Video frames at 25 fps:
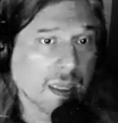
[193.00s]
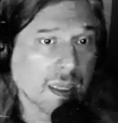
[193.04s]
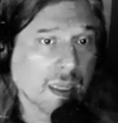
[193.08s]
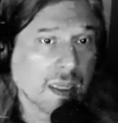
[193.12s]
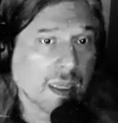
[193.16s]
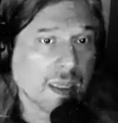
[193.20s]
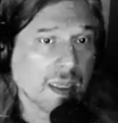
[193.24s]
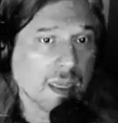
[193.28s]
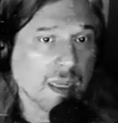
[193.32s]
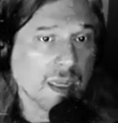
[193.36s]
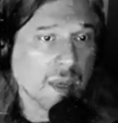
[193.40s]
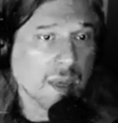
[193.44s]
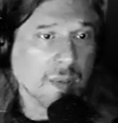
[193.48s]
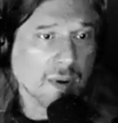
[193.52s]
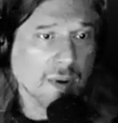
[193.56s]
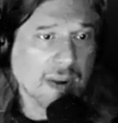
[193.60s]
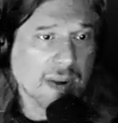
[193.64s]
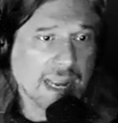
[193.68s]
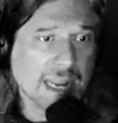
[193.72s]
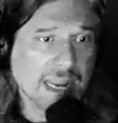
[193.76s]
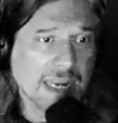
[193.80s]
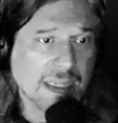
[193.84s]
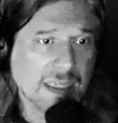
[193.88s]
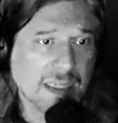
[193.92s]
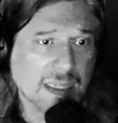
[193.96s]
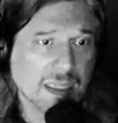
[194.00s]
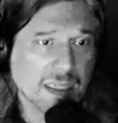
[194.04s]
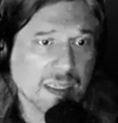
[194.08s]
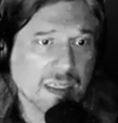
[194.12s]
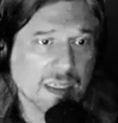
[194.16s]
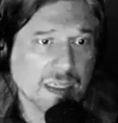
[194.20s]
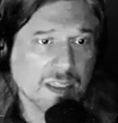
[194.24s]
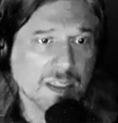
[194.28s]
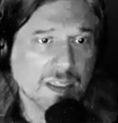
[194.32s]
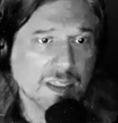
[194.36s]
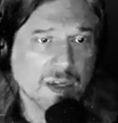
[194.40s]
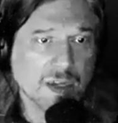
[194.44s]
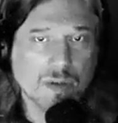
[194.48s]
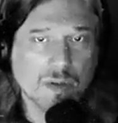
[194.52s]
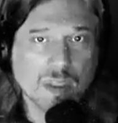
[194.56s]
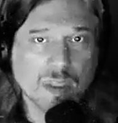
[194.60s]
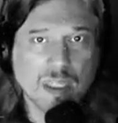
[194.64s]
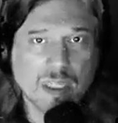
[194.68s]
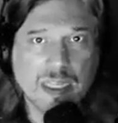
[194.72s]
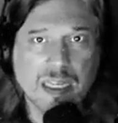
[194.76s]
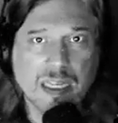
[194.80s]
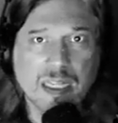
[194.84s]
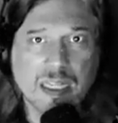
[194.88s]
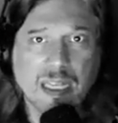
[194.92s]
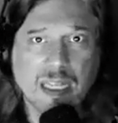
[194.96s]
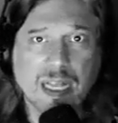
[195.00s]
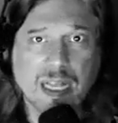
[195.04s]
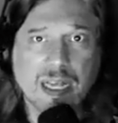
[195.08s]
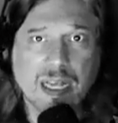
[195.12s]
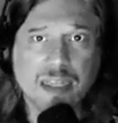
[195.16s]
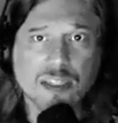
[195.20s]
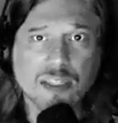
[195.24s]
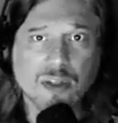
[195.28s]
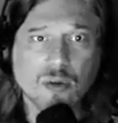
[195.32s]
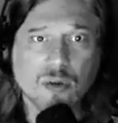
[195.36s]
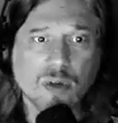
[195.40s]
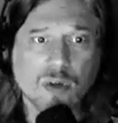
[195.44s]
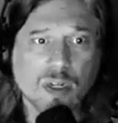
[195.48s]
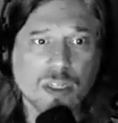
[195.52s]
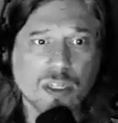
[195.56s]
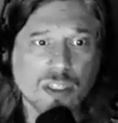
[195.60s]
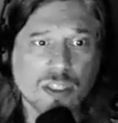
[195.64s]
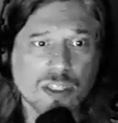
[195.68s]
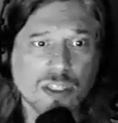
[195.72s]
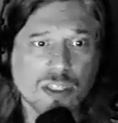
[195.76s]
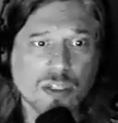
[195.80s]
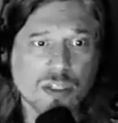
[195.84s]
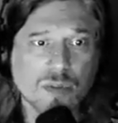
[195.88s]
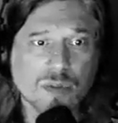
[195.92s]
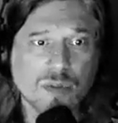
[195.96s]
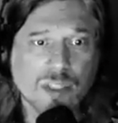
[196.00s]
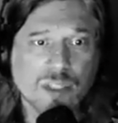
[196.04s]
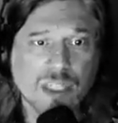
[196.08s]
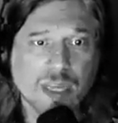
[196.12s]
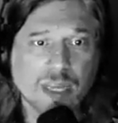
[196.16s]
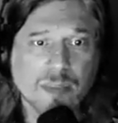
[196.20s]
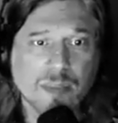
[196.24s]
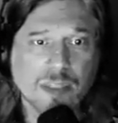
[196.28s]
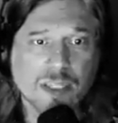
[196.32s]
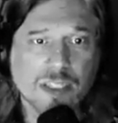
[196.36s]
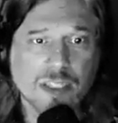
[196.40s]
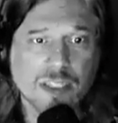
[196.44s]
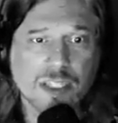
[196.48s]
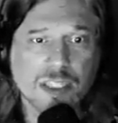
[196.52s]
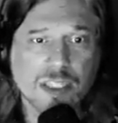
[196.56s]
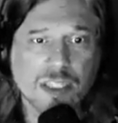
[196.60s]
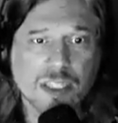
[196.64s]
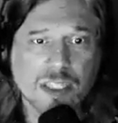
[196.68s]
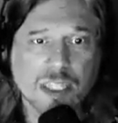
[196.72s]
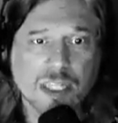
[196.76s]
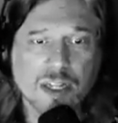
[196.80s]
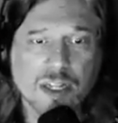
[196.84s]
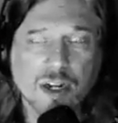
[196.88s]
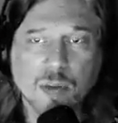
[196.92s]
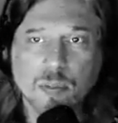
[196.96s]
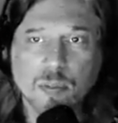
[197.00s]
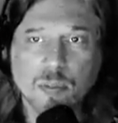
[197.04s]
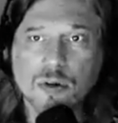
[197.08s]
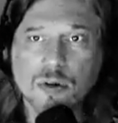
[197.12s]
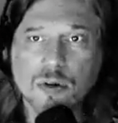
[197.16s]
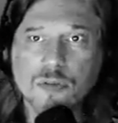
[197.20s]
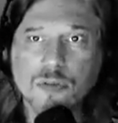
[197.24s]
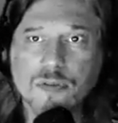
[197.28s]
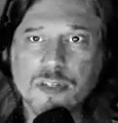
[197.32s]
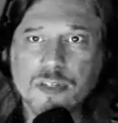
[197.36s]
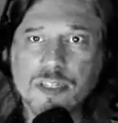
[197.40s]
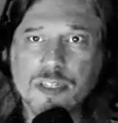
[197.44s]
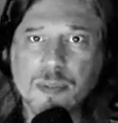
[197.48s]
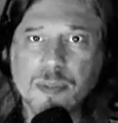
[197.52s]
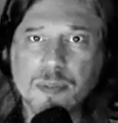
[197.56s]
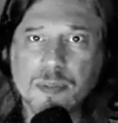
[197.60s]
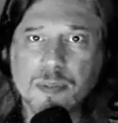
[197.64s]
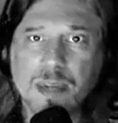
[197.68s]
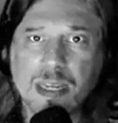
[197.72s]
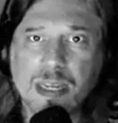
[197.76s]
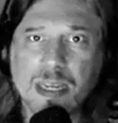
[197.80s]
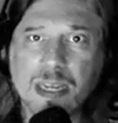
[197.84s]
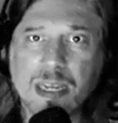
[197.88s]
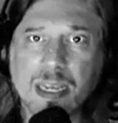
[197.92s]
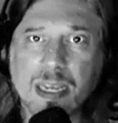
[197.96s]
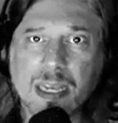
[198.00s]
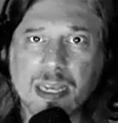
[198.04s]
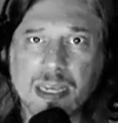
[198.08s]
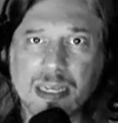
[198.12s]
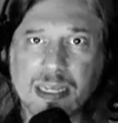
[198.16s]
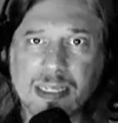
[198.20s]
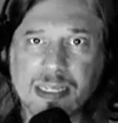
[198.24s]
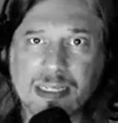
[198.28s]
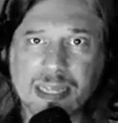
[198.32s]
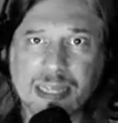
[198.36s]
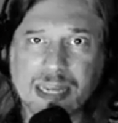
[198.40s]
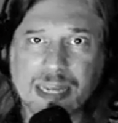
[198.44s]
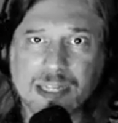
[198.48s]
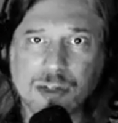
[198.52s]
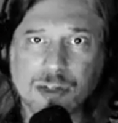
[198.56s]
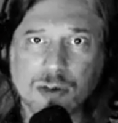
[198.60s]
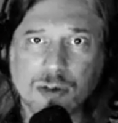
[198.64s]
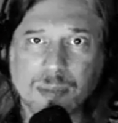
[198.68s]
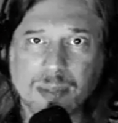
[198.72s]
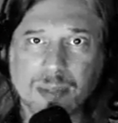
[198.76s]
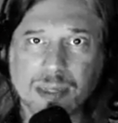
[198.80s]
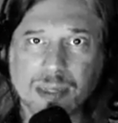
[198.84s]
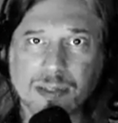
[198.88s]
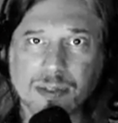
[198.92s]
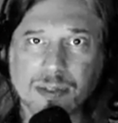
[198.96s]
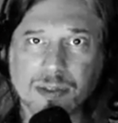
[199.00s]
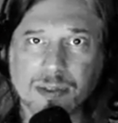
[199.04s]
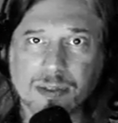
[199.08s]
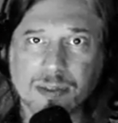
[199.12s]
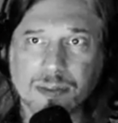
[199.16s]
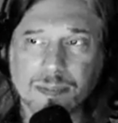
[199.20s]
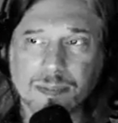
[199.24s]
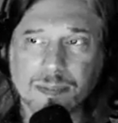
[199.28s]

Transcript: Number 8, don't legalize or consume substances that are proven to be detrimental.